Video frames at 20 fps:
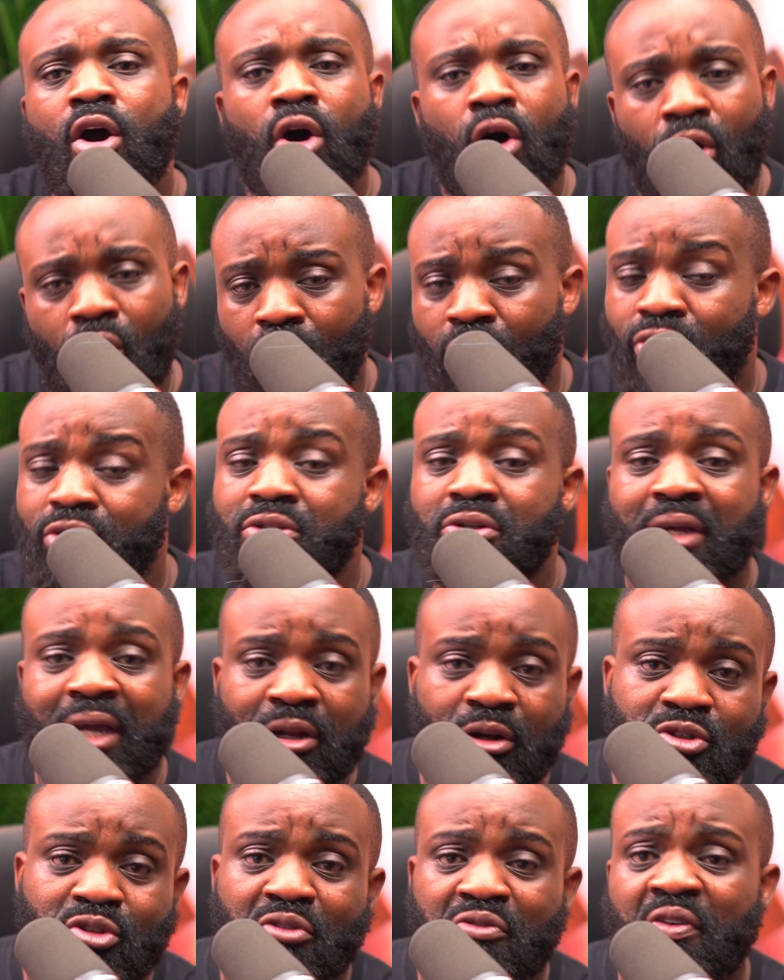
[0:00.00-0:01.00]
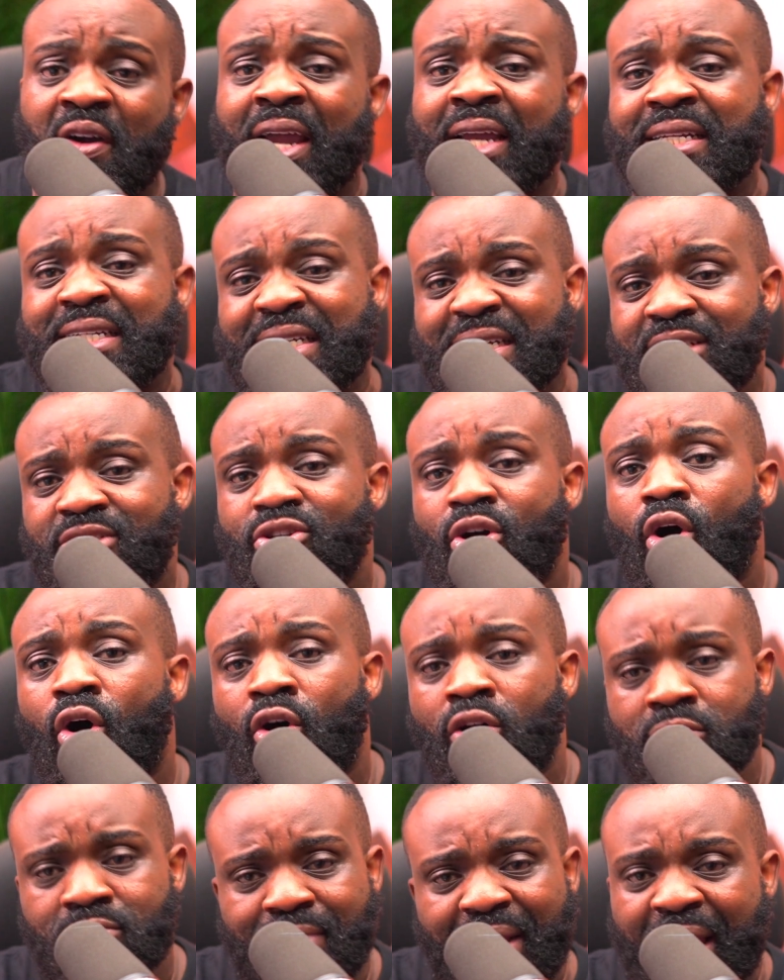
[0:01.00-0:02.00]
or you can also find it
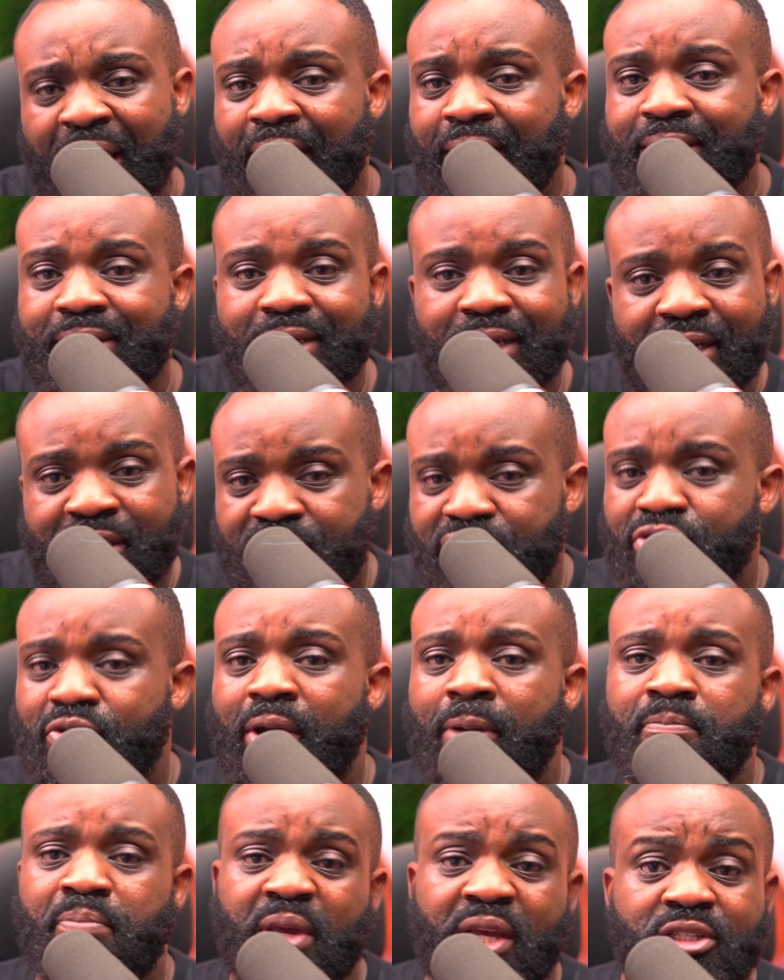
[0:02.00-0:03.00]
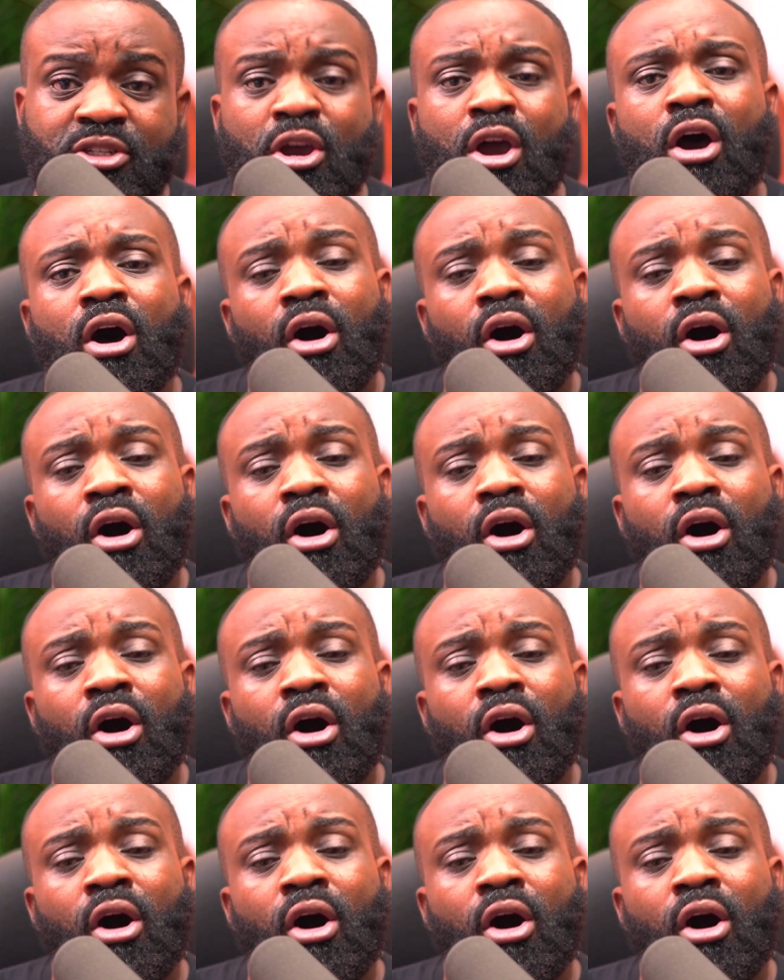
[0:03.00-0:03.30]
on my Instagram page.